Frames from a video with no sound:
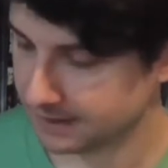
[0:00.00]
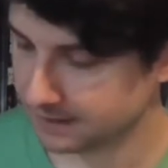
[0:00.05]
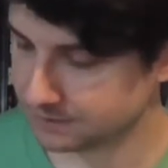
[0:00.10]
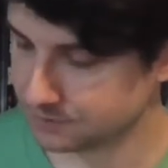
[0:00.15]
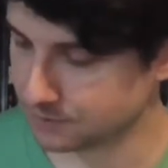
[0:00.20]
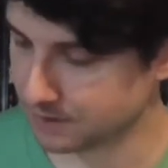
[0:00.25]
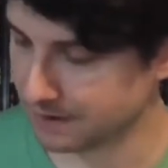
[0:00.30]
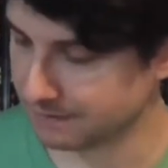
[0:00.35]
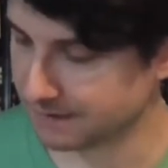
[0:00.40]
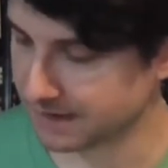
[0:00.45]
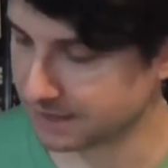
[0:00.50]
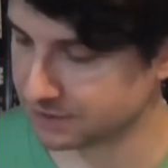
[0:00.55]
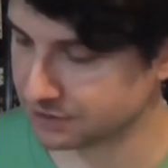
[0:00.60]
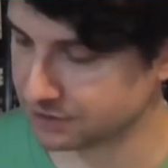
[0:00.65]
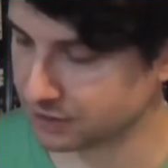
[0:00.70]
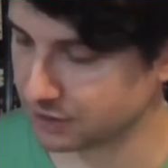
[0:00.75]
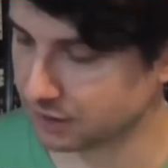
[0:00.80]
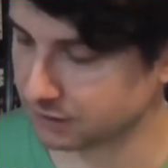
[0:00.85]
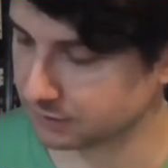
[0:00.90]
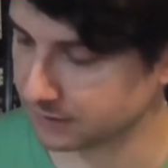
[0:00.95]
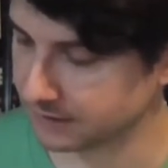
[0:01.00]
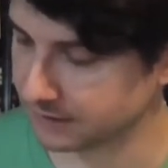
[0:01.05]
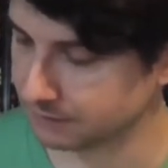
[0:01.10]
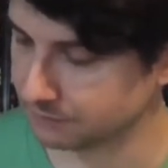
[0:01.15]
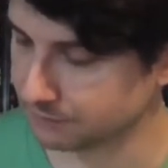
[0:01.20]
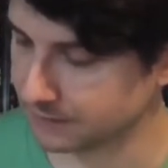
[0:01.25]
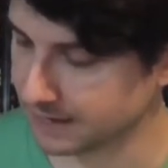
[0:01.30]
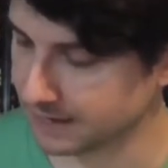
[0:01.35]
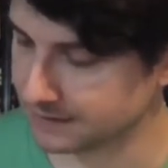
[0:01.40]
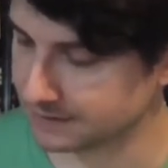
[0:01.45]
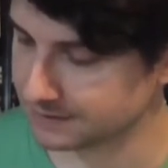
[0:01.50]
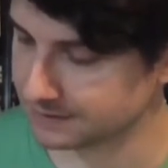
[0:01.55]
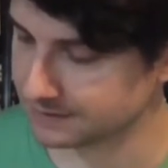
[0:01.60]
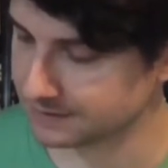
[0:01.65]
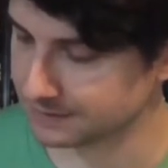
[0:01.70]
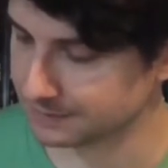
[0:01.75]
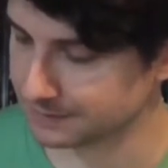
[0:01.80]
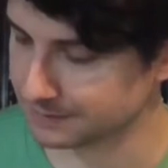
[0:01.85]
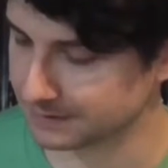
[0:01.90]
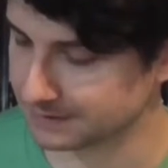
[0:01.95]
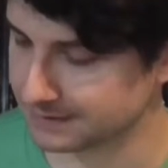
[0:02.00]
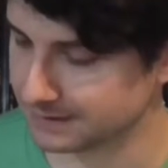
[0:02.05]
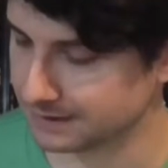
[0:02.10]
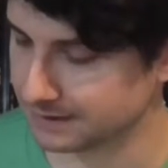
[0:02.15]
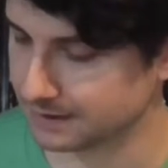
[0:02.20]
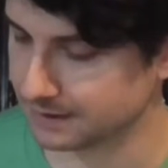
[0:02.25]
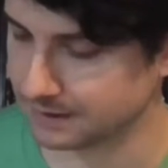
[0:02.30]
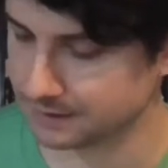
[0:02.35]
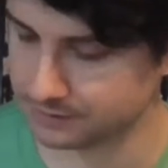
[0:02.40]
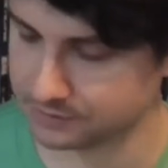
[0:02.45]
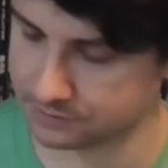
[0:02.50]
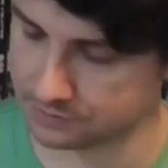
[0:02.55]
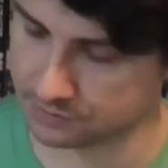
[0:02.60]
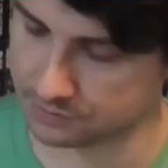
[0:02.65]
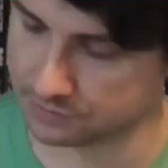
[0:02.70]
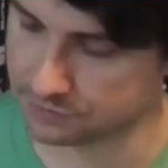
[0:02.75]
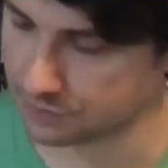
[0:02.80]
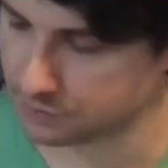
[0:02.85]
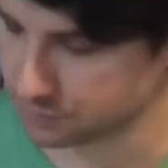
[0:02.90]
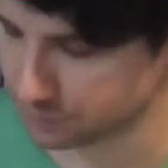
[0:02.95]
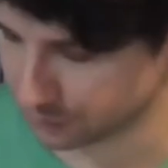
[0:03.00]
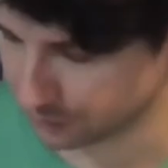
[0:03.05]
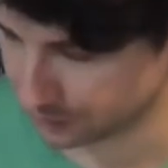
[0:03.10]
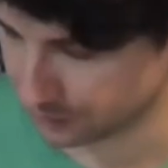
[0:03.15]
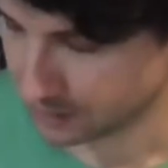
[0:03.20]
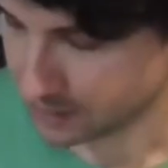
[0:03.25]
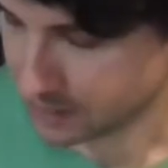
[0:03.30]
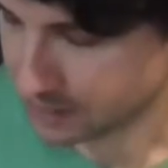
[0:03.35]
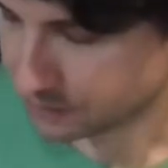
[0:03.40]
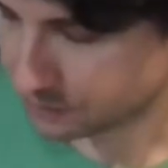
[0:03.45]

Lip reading: So I've actually already read some of this. Oh, it's so good.